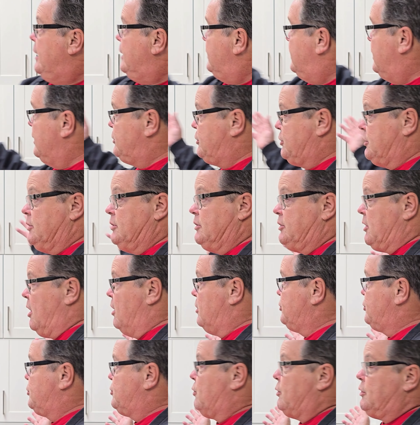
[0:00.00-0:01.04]
Kitchens,
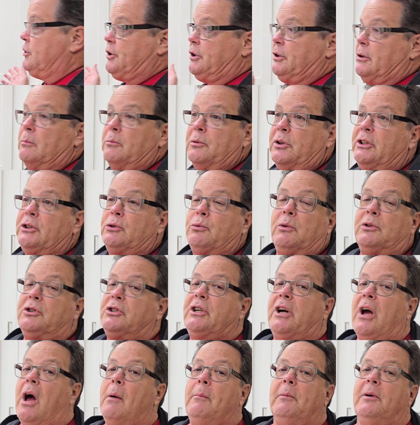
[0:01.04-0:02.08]
all sorts of them. These ones
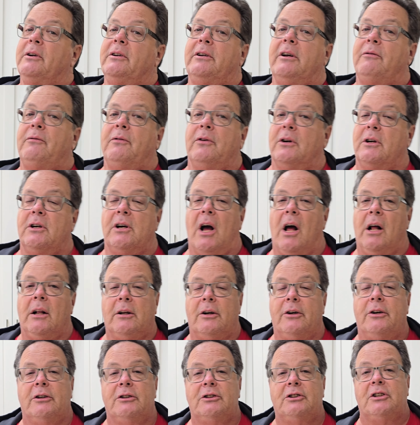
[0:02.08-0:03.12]
come in different
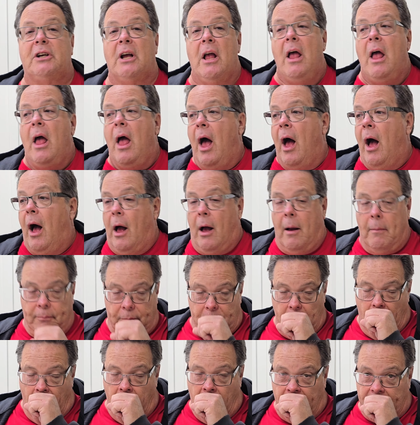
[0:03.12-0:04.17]
colors,
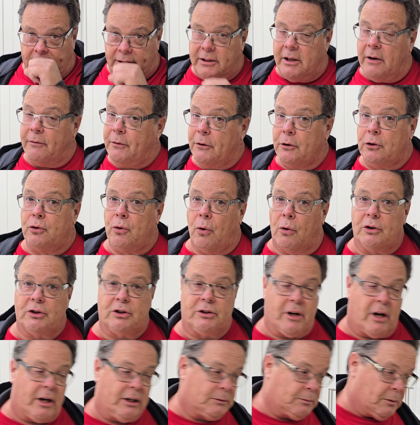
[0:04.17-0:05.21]
different door
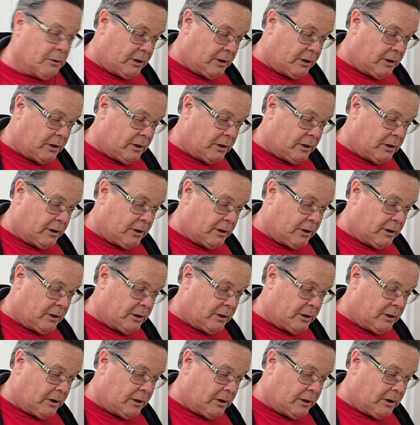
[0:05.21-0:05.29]
styles.